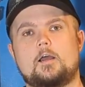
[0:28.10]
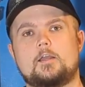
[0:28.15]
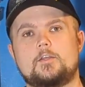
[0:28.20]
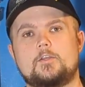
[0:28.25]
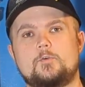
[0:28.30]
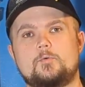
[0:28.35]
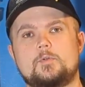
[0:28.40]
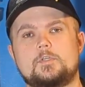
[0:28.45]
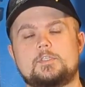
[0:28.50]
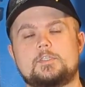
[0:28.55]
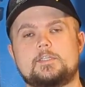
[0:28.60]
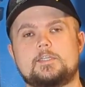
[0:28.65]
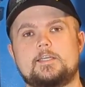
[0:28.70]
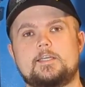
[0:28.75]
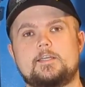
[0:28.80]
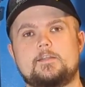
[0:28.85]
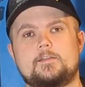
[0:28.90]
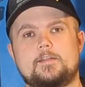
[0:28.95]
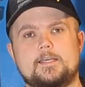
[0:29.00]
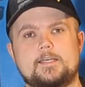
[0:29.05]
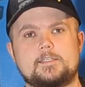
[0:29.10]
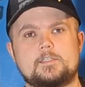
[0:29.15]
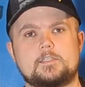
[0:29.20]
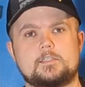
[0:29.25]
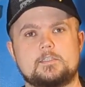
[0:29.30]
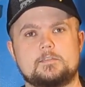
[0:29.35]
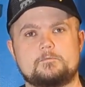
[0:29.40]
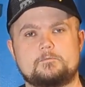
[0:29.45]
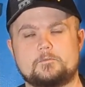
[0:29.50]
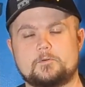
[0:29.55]
you would see
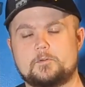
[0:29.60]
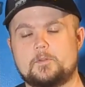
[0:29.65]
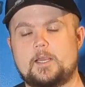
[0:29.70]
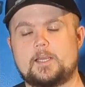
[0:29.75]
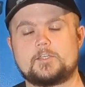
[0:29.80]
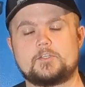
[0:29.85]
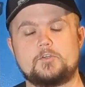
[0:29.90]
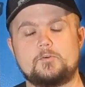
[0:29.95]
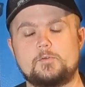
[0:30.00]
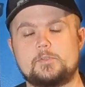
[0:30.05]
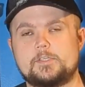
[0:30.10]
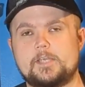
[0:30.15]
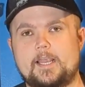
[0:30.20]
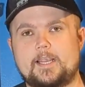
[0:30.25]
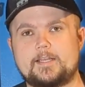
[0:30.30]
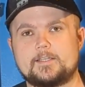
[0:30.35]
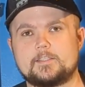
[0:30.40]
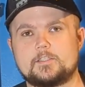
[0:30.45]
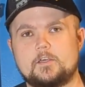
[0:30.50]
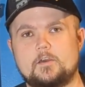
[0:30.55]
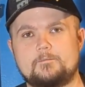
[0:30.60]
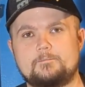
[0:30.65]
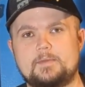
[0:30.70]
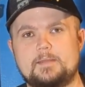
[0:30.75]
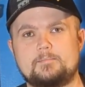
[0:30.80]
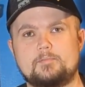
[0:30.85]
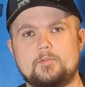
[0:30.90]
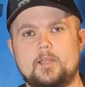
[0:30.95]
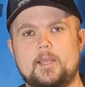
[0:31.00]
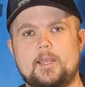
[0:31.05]
this for like 2 seconds of
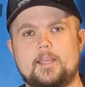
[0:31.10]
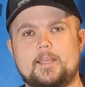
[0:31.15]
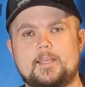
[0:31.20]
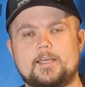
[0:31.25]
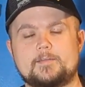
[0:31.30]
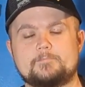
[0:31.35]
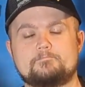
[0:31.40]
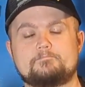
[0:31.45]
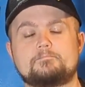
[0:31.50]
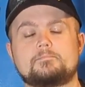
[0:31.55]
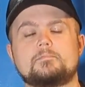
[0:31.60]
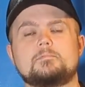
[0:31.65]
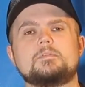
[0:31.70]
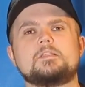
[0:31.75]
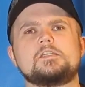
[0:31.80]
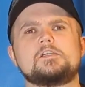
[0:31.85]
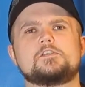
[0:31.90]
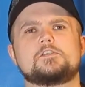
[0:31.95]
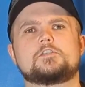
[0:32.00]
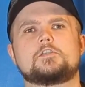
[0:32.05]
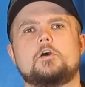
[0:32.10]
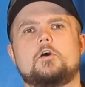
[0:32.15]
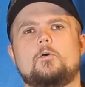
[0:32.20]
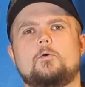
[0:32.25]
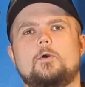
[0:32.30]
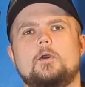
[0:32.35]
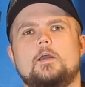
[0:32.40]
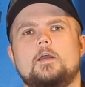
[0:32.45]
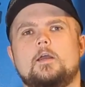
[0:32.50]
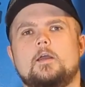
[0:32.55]
me playing it.
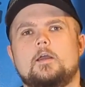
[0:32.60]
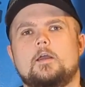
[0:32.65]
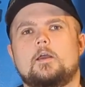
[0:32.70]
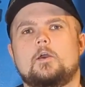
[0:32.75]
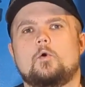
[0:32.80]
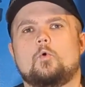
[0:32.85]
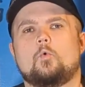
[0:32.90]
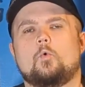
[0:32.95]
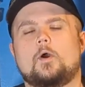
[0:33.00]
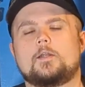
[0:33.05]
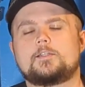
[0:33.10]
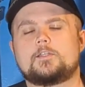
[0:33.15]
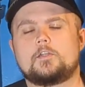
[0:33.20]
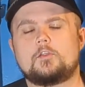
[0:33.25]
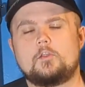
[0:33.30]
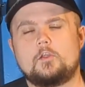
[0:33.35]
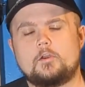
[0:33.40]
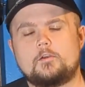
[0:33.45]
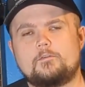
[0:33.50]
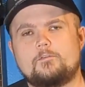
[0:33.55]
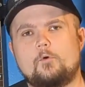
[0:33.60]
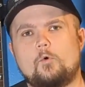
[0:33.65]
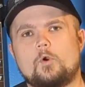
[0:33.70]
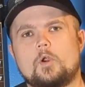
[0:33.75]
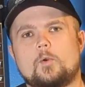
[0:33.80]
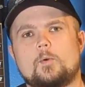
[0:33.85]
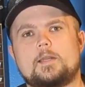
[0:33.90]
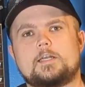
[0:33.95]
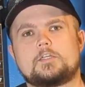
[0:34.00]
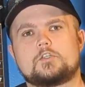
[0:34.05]
So what to look
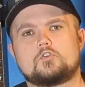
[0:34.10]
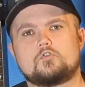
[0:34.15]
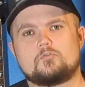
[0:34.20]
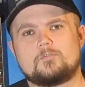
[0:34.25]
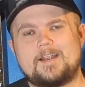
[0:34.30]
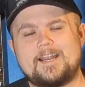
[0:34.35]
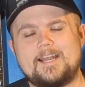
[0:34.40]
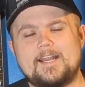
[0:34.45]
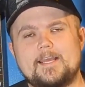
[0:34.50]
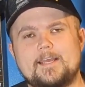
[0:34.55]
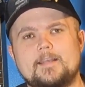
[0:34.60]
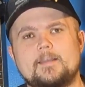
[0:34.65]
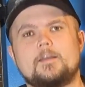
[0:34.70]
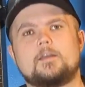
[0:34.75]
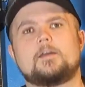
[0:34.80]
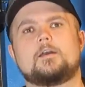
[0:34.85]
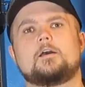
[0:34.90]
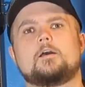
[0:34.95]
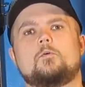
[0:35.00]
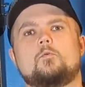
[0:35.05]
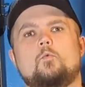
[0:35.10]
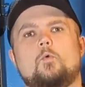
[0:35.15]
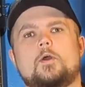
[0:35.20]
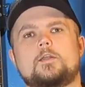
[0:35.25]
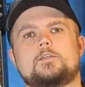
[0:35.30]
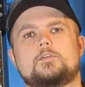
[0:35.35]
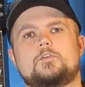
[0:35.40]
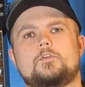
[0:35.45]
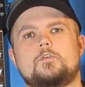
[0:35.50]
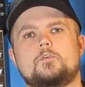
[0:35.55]
for when trading,
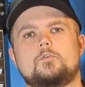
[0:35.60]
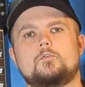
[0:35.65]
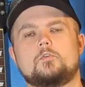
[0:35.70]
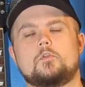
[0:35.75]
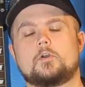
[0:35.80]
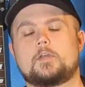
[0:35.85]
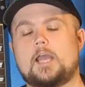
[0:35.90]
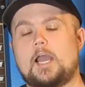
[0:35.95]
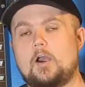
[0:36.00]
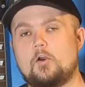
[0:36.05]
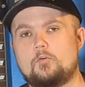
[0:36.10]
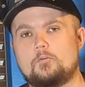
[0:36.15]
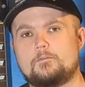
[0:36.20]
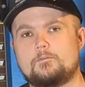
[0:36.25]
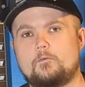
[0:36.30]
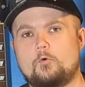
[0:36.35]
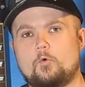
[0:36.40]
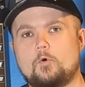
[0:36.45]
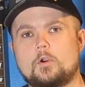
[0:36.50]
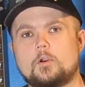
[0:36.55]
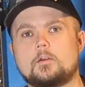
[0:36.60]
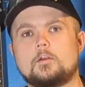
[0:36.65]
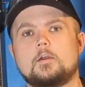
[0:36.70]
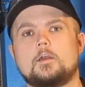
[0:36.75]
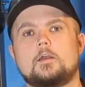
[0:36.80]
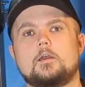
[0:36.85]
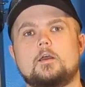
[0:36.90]
what to look out for,